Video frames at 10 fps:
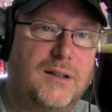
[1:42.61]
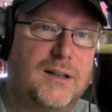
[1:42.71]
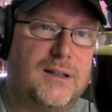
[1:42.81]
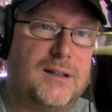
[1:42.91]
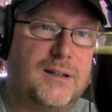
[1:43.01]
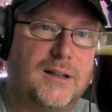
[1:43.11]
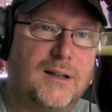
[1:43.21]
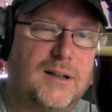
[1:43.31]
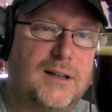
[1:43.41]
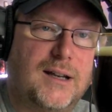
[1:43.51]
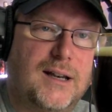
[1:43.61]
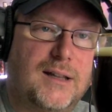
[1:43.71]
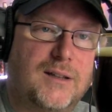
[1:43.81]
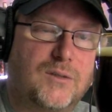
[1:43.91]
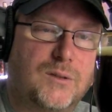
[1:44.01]
And I got to
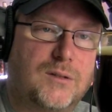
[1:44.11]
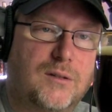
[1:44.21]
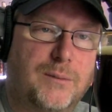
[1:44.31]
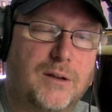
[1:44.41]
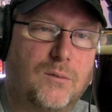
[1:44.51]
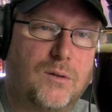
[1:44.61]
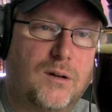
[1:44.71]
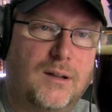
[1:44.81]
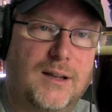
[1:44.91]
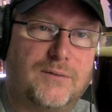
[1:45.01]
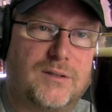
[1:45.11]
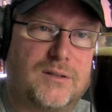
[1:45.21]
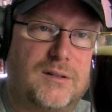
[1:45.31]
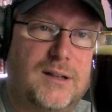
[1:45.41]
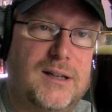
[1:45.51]
add this one to the beer wall after
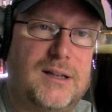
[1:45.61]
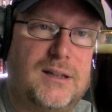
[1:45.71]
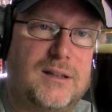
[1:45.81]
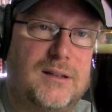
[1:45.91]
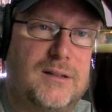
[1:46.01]
tonight